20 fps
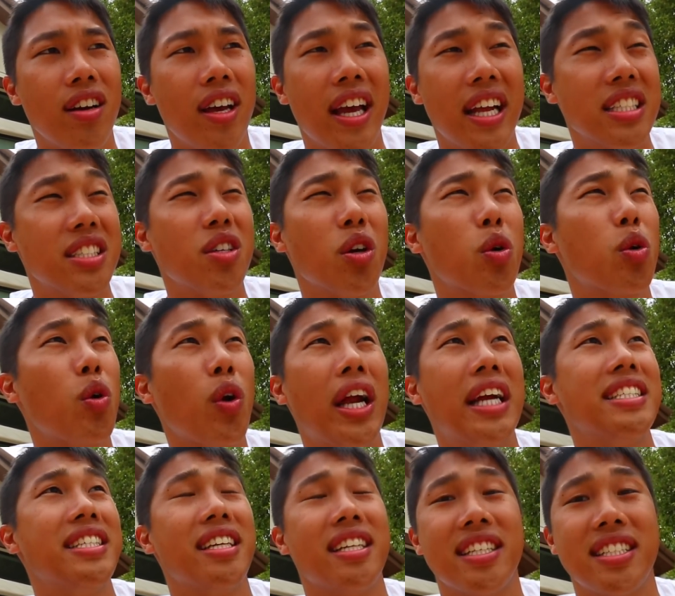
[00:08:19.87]
It's so
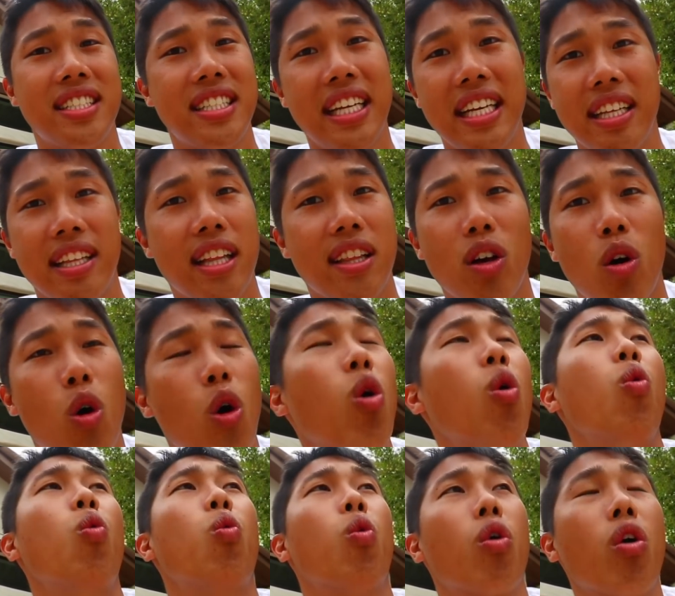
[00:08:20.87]
crazy to see that the whole
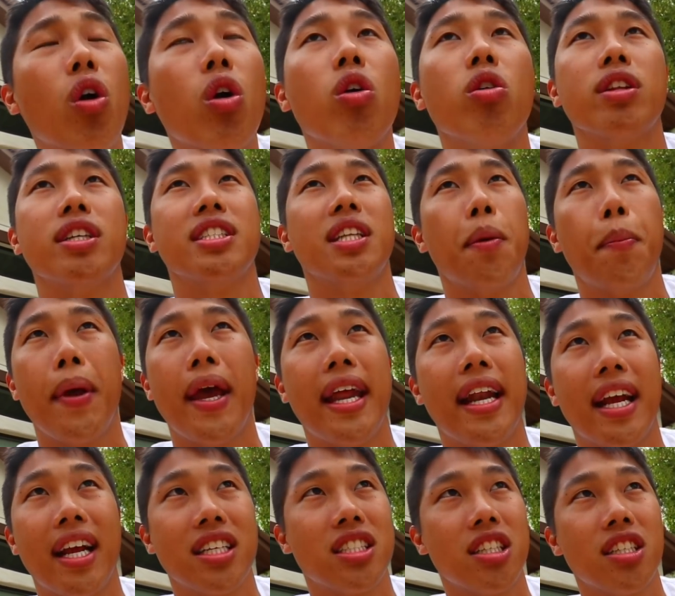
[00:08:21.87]
world is in
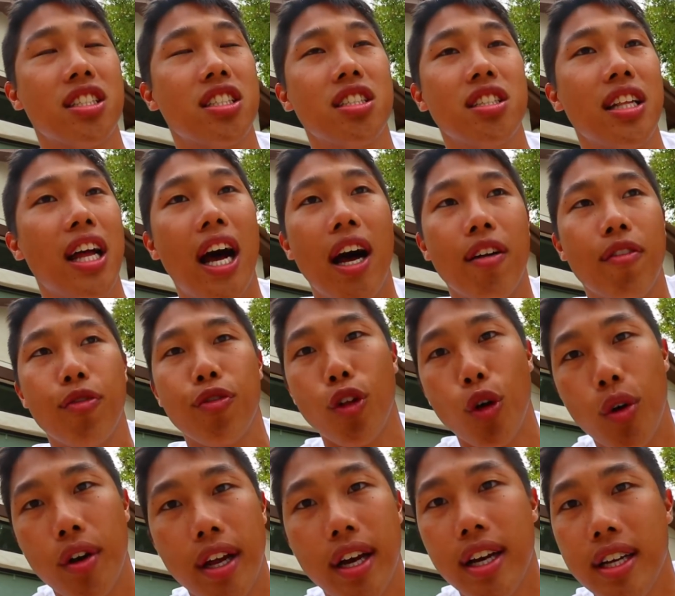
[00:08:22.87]
panic. It's just not
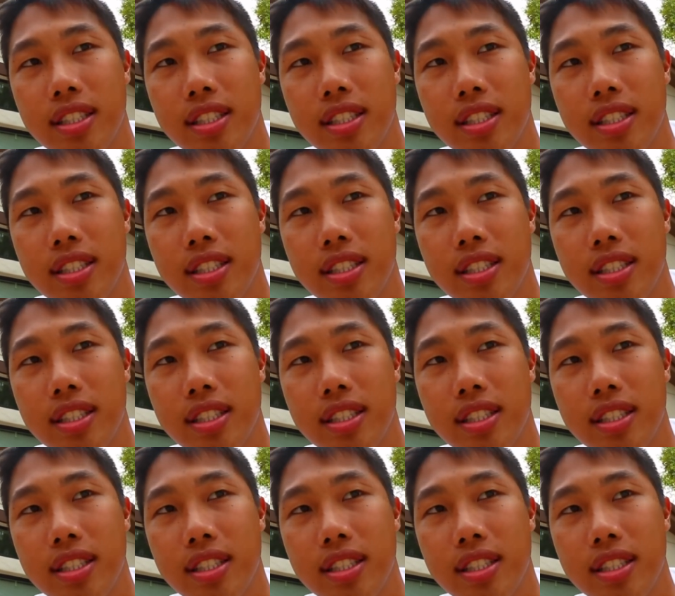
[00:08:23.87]
Florida.